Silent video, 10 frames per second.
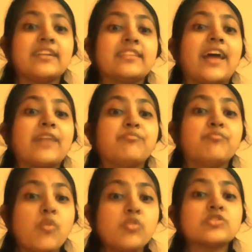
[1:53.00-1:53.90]
that
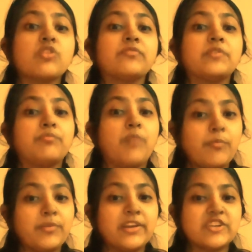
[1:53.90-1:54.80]
most of the
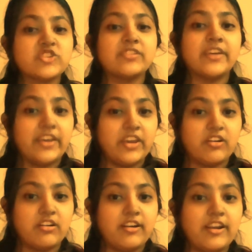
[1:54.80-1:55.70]
population
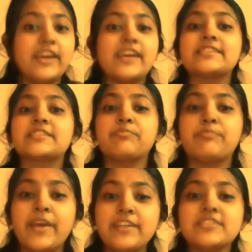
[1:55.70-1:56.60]
here is
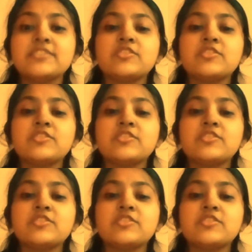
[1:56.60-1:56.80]
dependent